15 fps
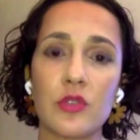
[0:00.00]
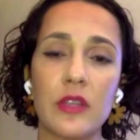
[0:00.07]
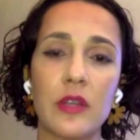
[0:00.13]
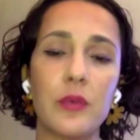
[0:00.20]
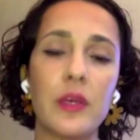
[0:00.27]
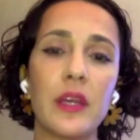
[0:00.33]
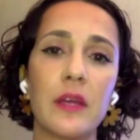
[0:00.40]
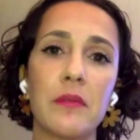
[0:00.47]
so
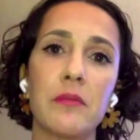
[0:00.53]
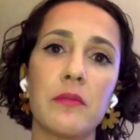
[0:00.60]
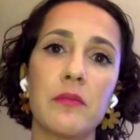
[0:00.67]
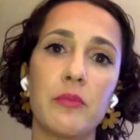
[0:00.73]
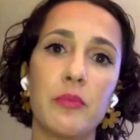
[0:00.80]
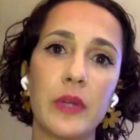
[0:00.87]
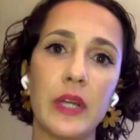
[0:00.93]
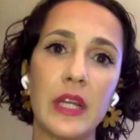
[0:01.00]
that we can
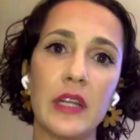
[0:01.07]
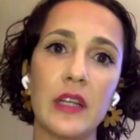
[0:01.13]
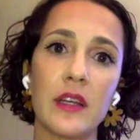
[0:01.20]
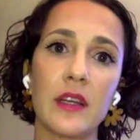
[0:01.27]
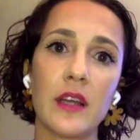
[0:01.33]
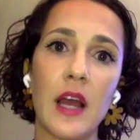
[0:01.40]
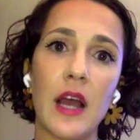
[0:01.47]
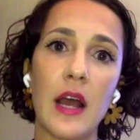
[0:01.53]

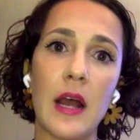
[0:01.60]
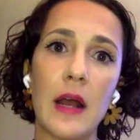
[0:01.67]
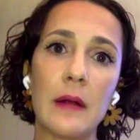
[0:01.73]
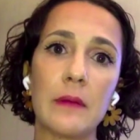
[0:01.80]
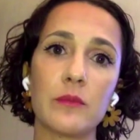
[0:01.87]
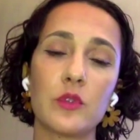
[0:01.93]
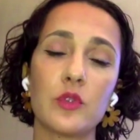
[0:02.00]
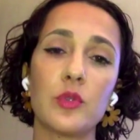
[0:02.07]
bring
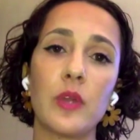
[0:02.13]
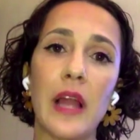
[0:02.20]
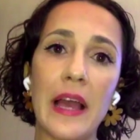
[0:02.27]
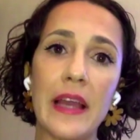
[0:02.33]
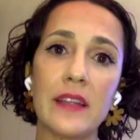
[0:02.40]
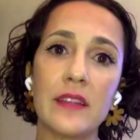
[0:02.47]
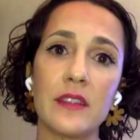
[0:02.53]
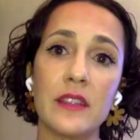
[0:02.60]
to
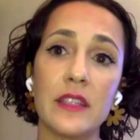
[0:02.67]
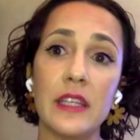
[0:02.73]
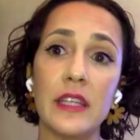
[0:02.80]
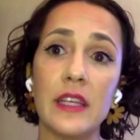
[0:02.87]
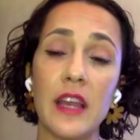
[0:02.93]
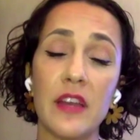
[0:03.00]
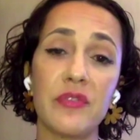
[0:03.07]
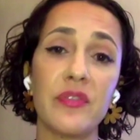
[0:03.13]
light
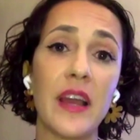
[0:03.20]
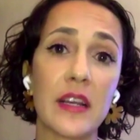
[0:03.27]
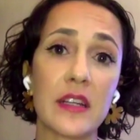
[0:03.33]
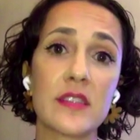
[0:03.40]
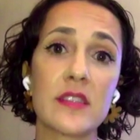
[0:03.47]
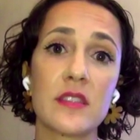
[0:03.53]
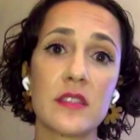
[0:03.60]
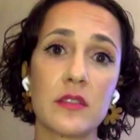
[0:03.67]
the
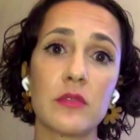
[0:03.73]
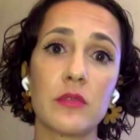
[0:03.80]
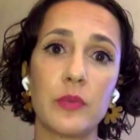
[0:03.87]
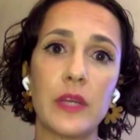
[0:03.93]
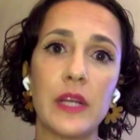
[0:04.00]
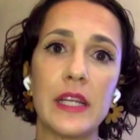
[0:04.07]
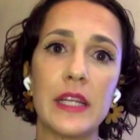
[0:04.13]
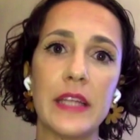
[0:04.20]
effects
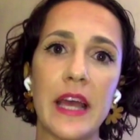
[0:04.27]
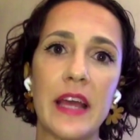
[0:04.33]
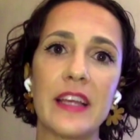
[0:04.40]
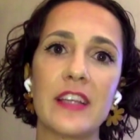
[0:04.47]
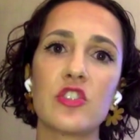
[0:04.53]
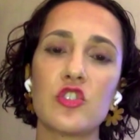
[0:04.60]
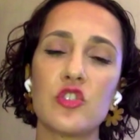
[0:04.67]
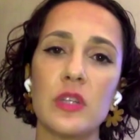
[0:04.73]
really
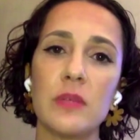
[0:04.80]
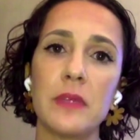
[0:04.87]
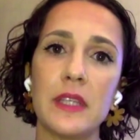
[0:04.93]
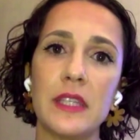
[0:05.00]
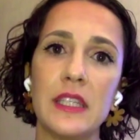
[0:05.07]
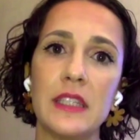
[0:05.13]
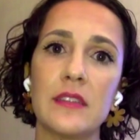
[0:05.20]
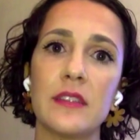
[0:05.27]
that
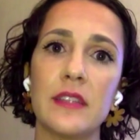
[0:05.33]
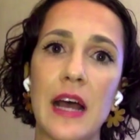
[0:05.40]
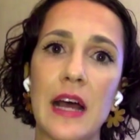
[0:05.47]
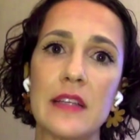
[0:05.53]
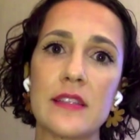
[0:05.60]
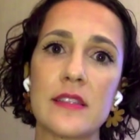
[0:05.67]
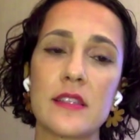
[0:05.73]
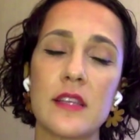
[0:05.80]
extreme heat
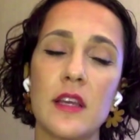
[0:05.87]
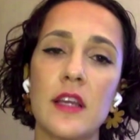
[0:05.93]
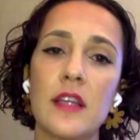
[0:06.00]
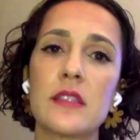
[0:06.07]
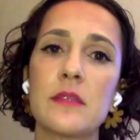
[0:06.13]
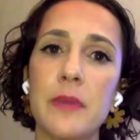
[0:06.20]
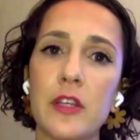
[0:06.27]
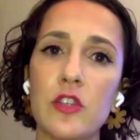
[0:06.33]
does,
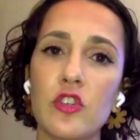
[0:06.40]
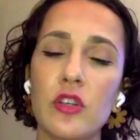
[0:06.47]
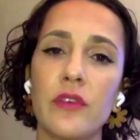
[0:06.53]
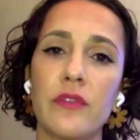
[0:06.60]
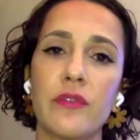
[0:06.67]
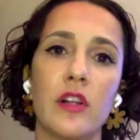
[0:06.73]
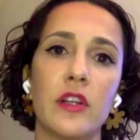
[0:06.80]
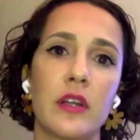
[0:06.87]

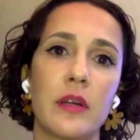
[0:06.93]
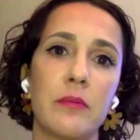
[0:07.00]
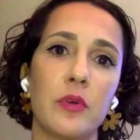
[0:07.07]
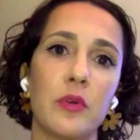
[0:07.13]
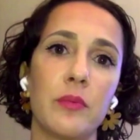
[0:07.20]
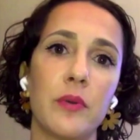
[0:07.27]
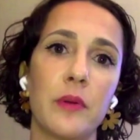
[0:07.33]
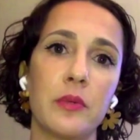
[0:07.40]
especially on
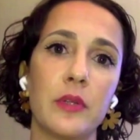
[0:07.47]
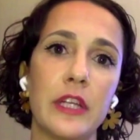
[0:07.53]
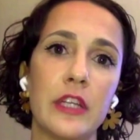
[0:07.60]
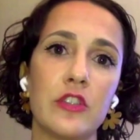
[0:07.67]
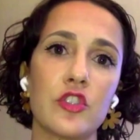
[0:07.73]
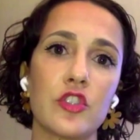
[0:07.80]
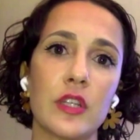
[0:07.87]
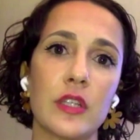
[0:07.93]
vulnerable
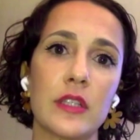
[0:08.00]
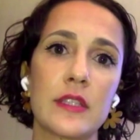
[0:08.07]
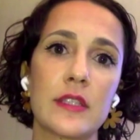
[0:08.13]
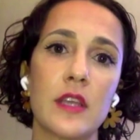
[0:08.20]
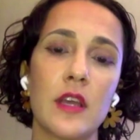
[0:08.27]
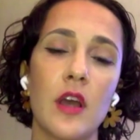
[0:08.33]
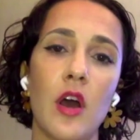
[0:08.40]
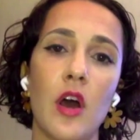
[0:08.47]
populations,
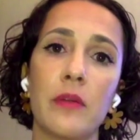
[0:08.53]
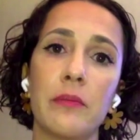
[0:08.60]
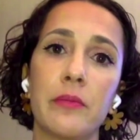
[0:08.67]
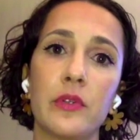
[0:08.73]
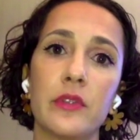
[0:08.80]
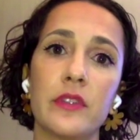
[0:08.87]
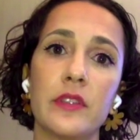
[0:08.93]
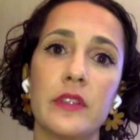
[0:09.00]

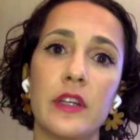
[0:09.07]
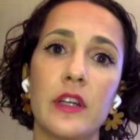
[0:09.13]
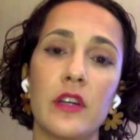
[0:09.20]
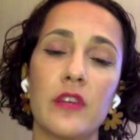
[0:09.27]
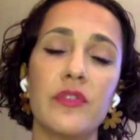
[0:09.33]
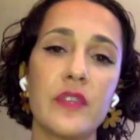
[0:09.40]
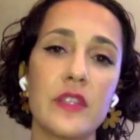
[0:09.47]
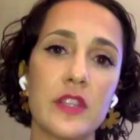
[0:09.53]
on both
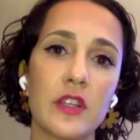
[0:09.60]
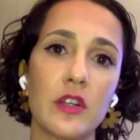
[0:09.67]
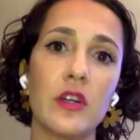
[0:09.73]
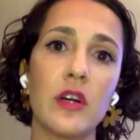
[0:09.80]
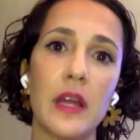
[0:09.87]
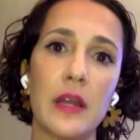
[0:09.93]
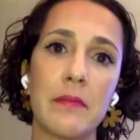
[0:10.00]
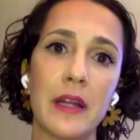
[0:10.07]
their
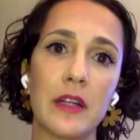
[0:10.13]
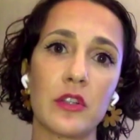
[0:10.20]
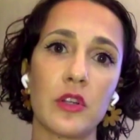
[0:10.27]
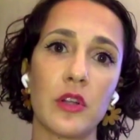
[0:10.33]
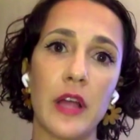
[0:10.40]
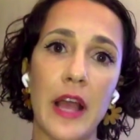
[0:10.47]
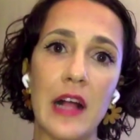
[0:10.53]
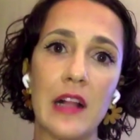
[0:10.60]
physical and
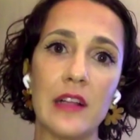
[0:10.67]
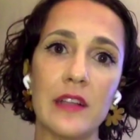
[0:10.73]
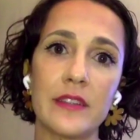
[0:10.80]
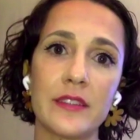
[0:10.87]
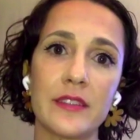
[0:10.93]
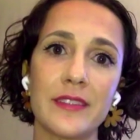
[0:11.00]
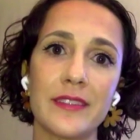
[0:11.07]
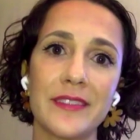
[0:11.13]
mental health.